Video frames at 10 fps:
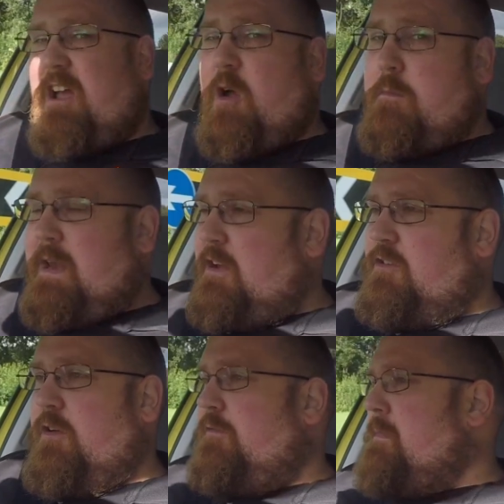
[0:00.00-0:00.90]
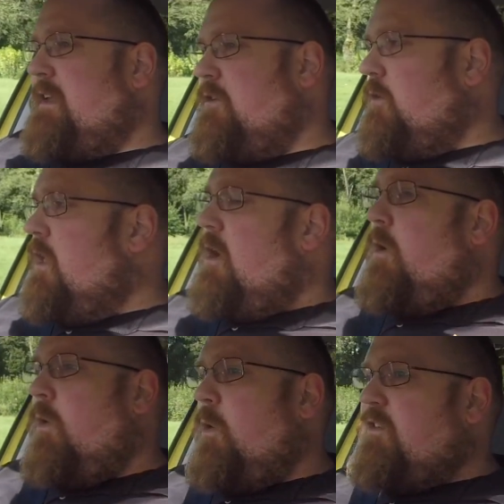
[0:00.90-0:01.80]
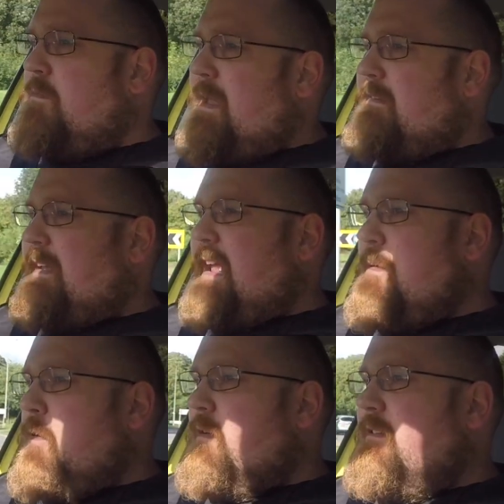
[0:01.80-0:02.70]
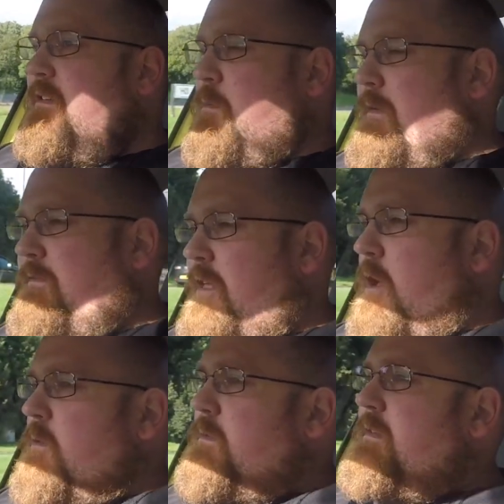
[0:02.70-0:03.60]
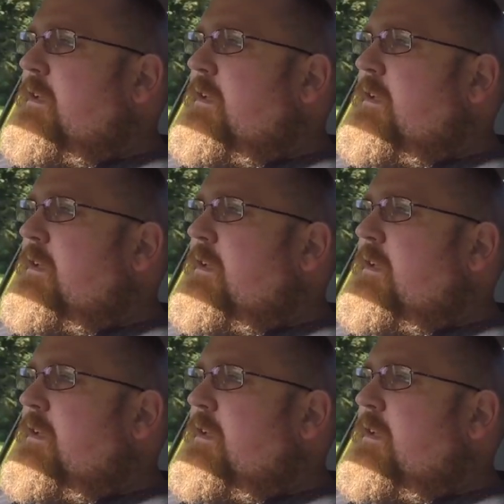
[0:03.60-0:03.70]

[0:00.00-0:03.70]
a combination of manual or automatic gearboxes with those.